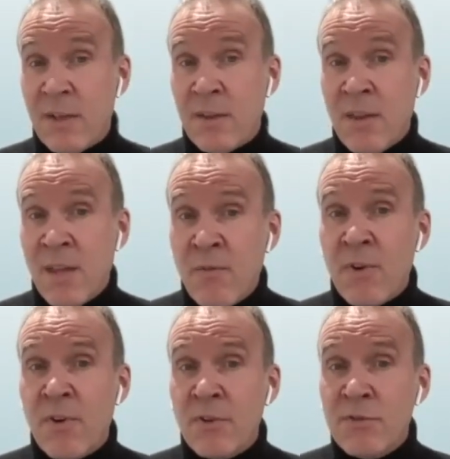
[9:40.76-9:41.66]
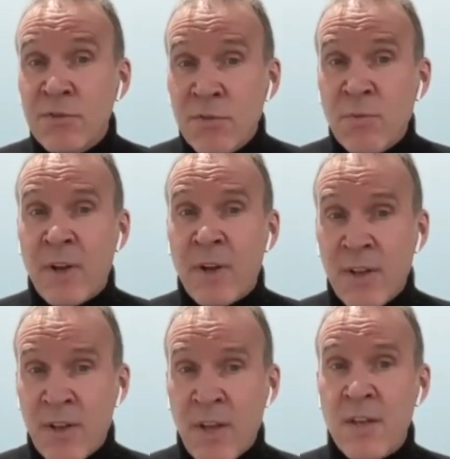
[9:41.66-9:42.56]
they were super
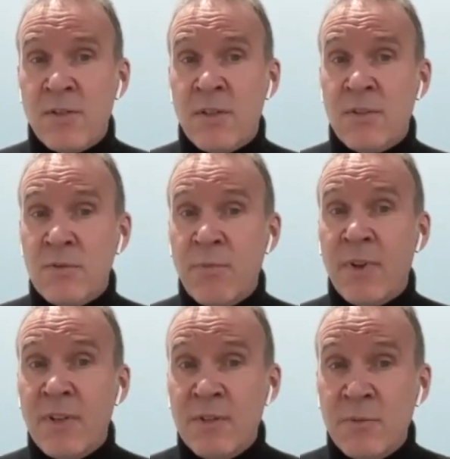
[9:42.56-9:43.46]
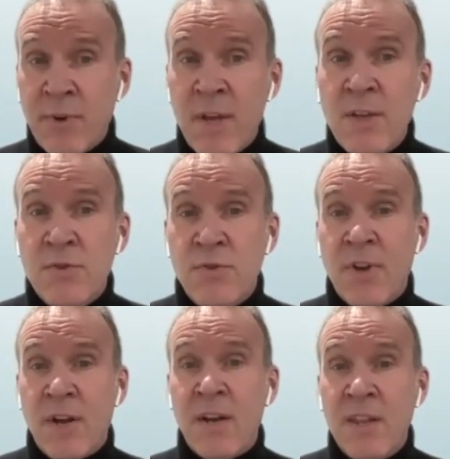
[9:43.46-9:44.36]
engaged and super
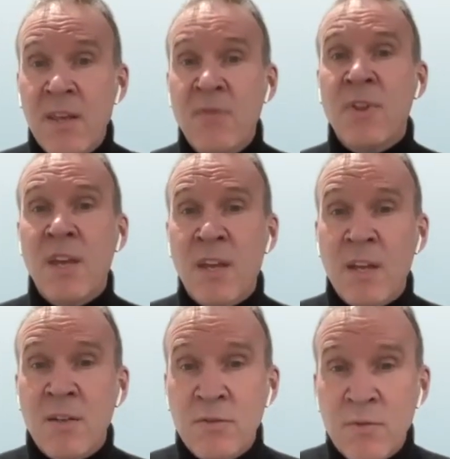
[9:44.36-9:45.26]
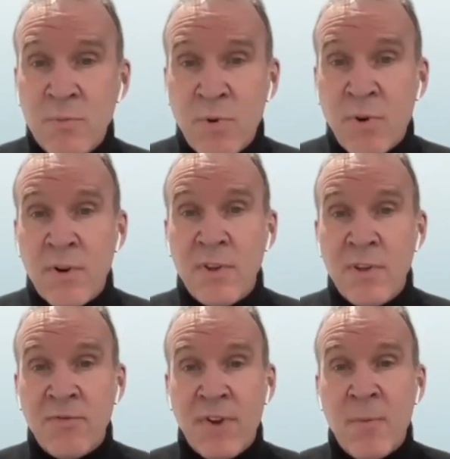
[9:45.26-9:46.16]
inspirational if they can support
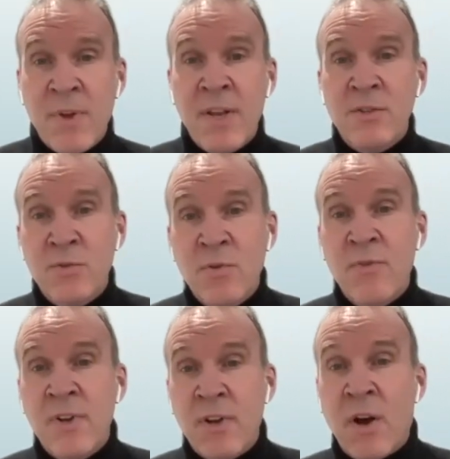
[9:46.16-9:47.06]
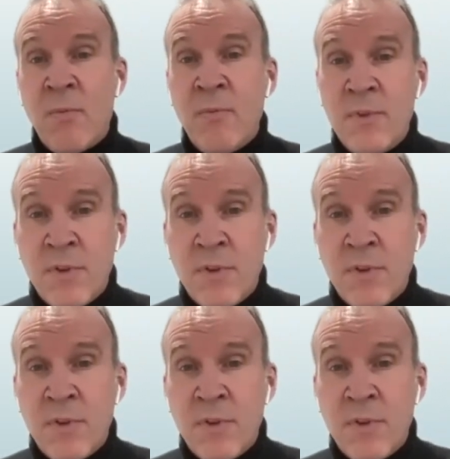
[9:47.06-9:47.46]
families who will come,